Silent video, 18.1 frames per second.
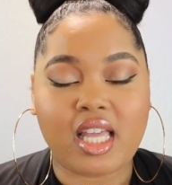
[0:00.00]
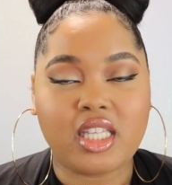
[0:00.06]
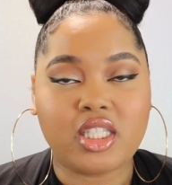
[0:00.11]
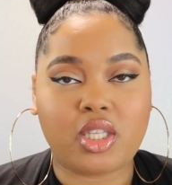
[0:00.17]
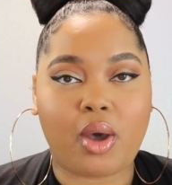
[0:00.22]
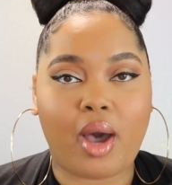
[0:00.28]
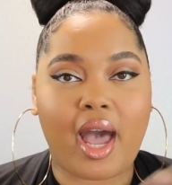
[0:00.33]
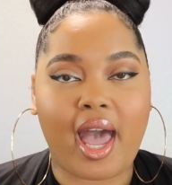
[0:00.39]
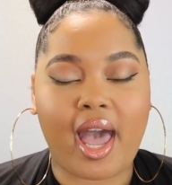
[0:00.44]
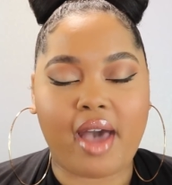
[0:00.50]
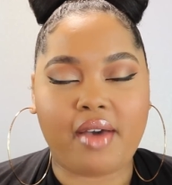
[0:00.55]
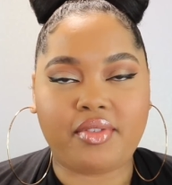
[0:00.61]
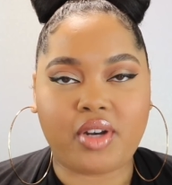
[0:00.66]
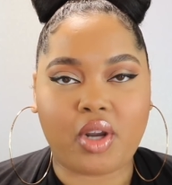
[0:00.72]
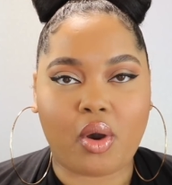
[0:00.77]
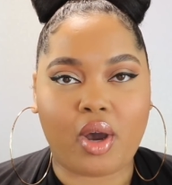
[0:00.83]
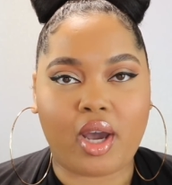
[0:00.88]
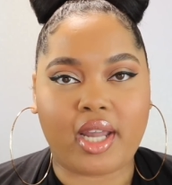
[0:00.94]
So I have
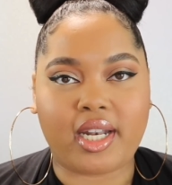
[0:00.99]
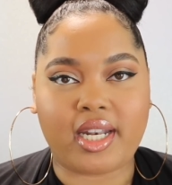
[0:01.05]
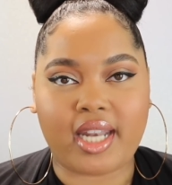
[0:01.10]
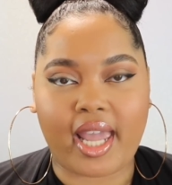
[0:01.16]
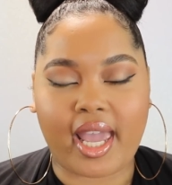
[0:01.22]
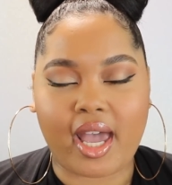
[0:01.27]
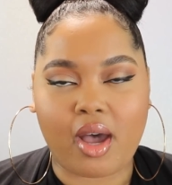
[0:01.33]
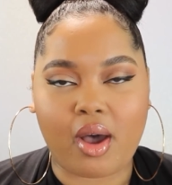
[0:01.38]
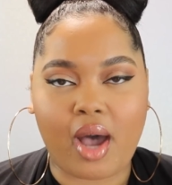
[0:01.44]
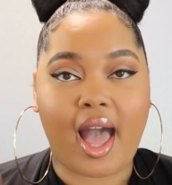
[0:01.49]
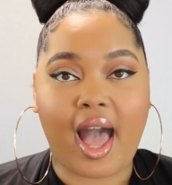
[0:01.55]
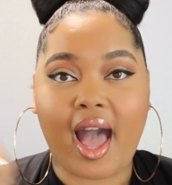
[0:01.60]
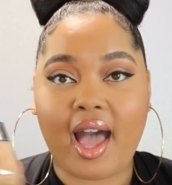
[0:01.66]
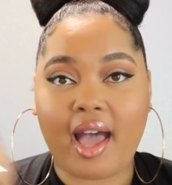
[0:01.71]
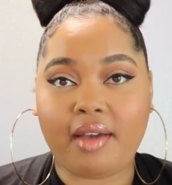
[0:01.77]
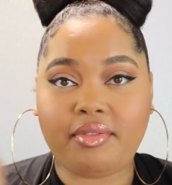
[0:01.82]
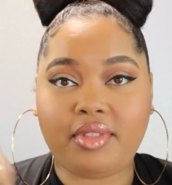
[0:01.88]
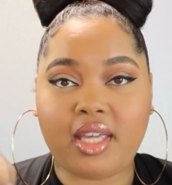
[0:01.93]
it on now. I
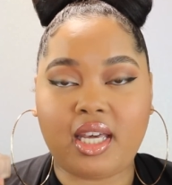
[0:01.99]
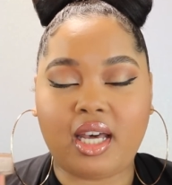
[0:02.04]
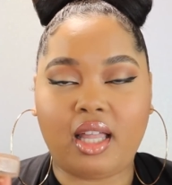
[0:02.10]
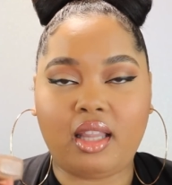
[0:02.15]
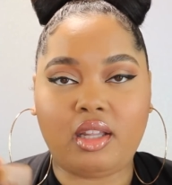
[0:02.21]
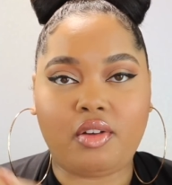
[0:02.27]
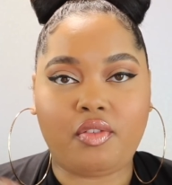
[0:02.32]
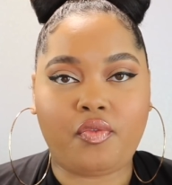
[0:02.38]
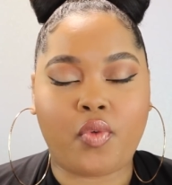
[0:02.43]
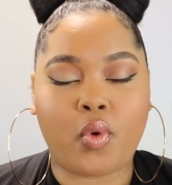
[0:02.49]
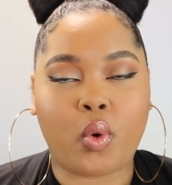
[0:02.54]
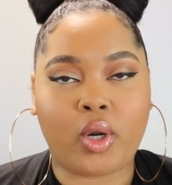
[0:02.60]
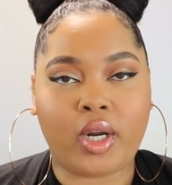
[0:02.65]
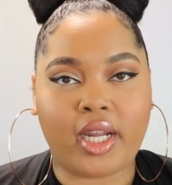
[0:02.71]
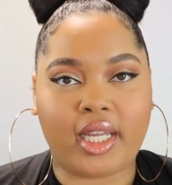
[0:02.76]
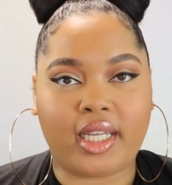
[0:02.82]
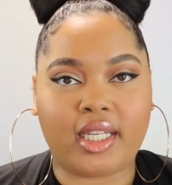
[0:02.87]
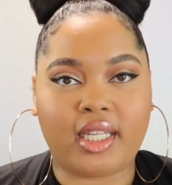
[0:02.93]
have the color
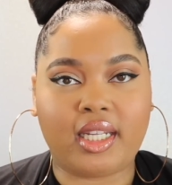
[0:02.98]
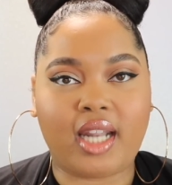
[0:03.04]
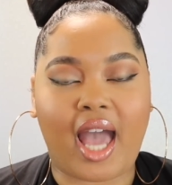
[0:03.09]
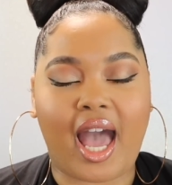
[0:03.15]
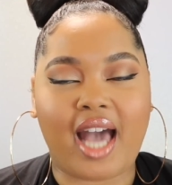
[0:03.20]
4N.